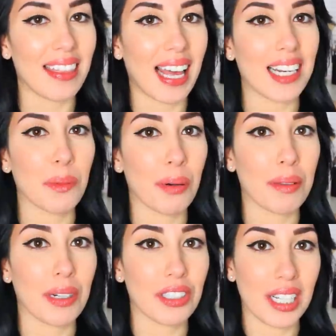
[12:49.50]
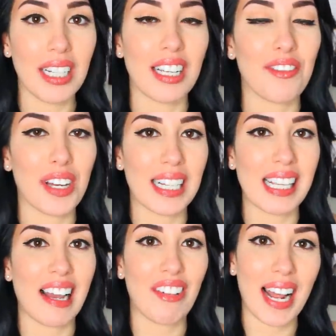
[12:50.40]
And that is pretty much it. If you
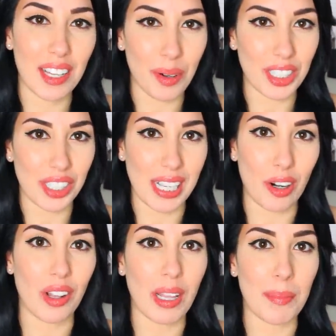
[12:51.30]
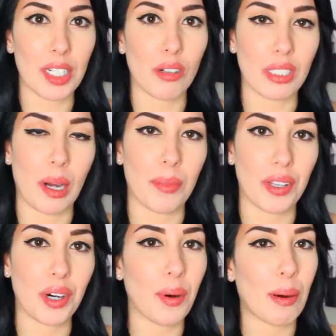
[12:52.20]
guys have any questions at all, let me know down
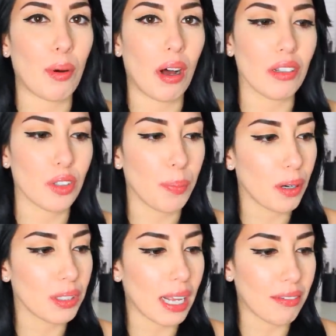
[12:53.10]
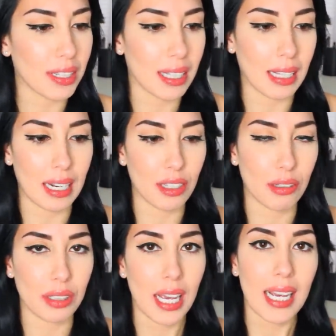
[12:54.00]
below. I will also post everything that I
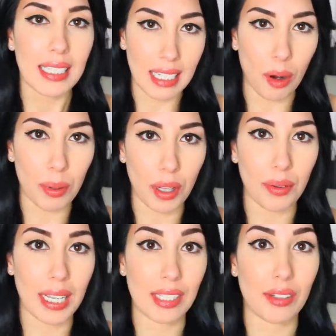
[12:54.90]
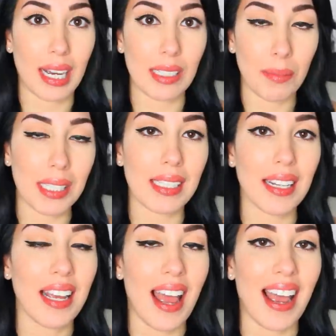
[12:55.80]
use down below in case you guys missed
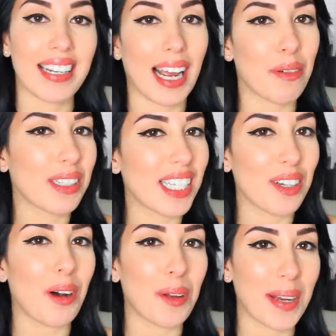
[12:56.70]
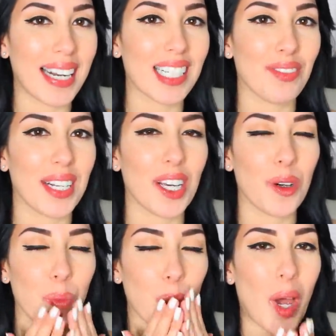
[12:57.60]
it, and I will see you all in my next
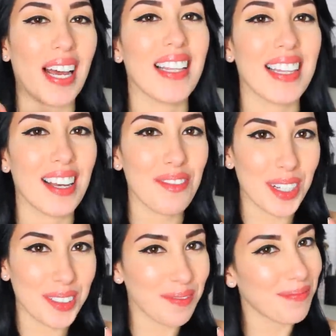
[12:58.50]
video. Mwah. Love you.